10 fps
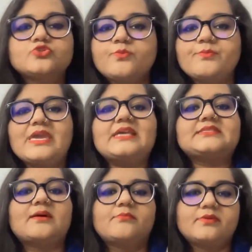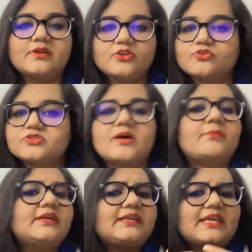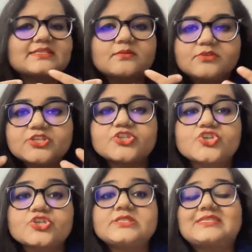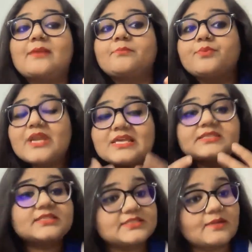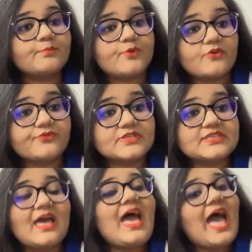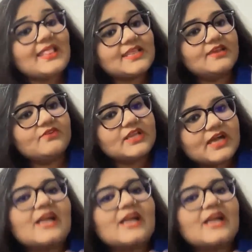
to make somebody take some decisions that brings some profits and then even